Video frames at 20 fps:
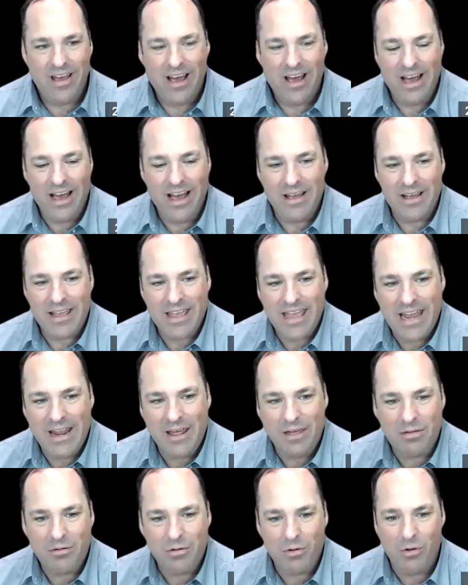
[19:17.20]
uh,
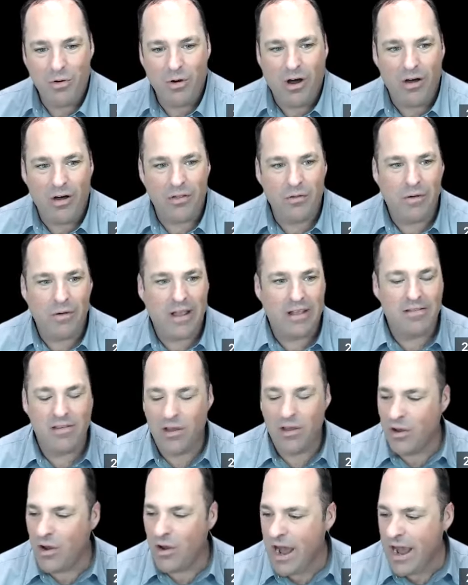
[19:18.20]
getting through all the way
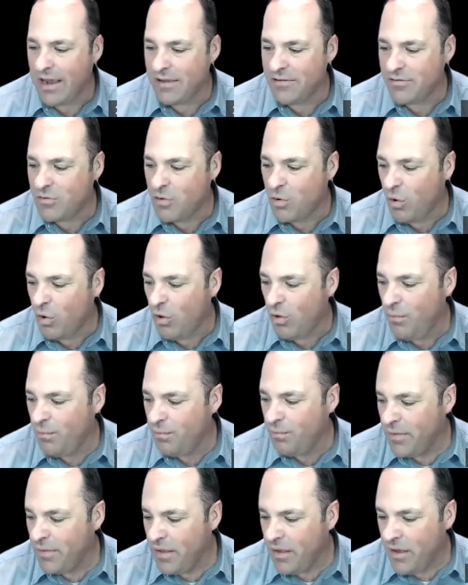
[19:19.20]
to high school.
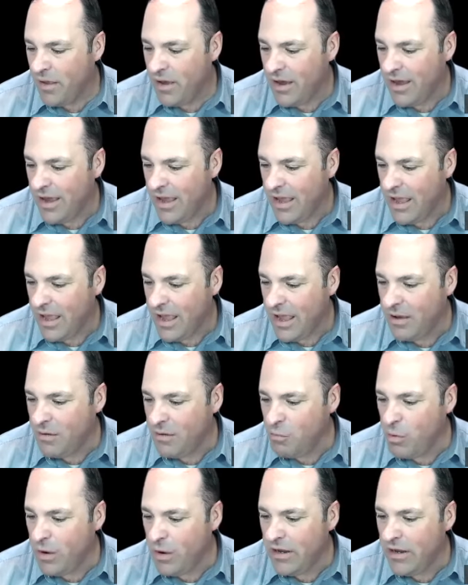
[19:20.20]

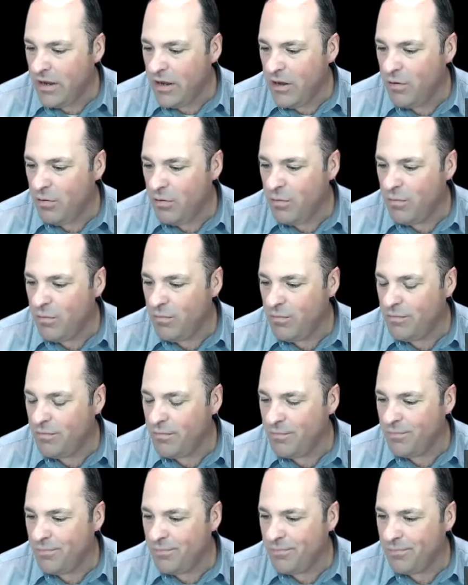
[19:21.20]
When did you?
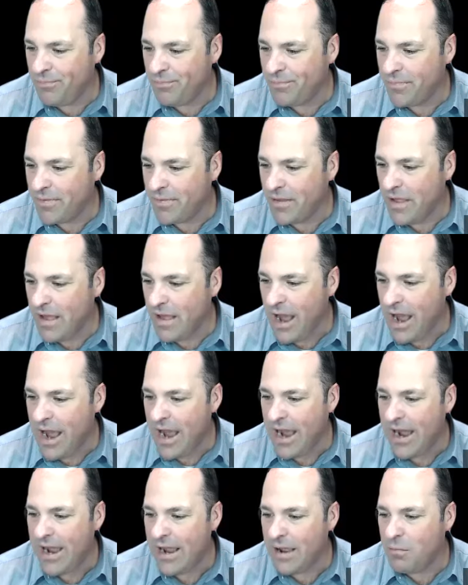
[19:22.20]

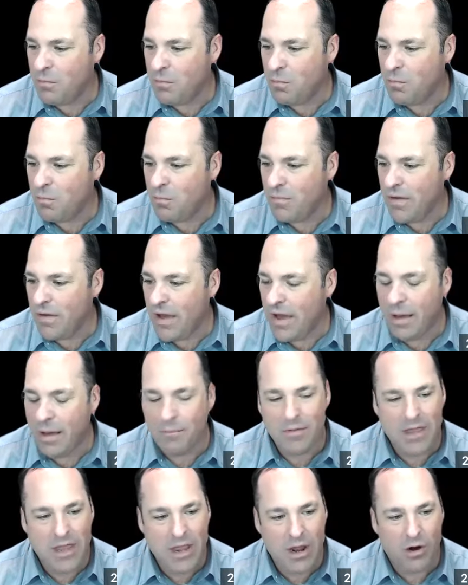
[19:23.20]
I
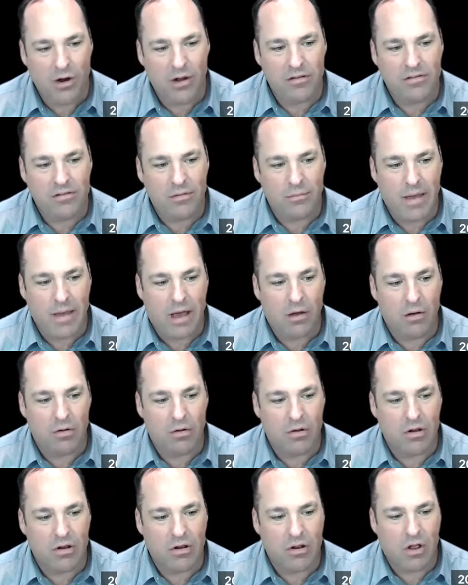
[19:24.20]
I'm curious about
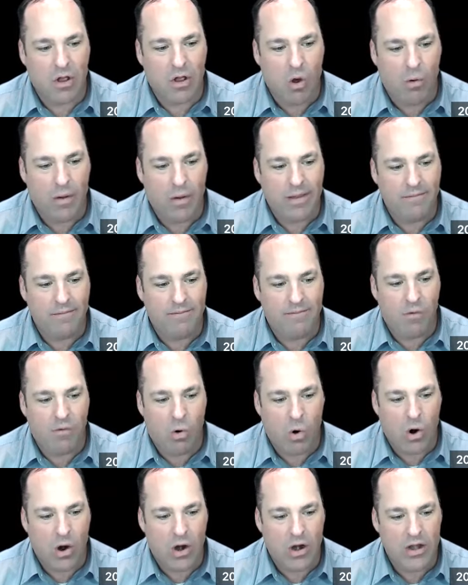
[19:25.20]
going
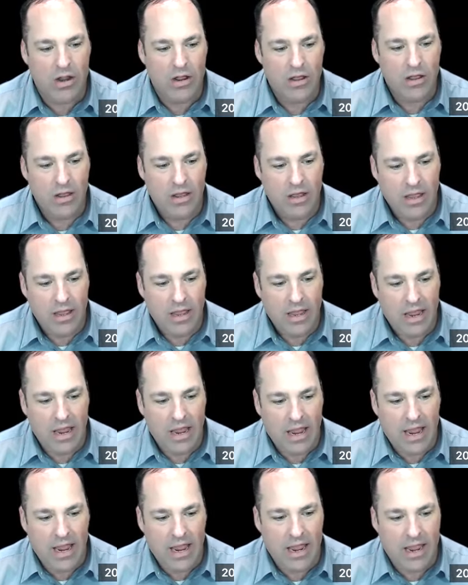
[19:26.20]
forward
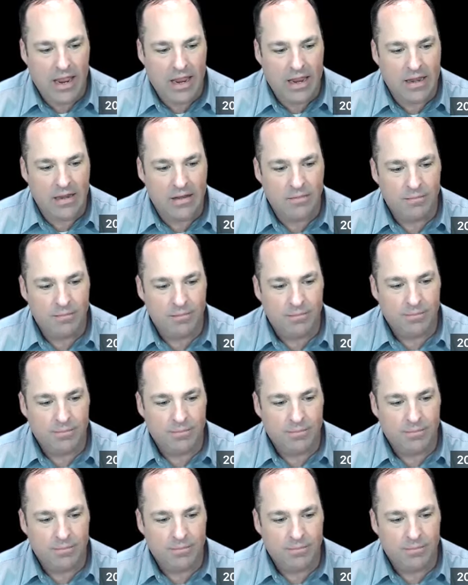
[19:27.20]
and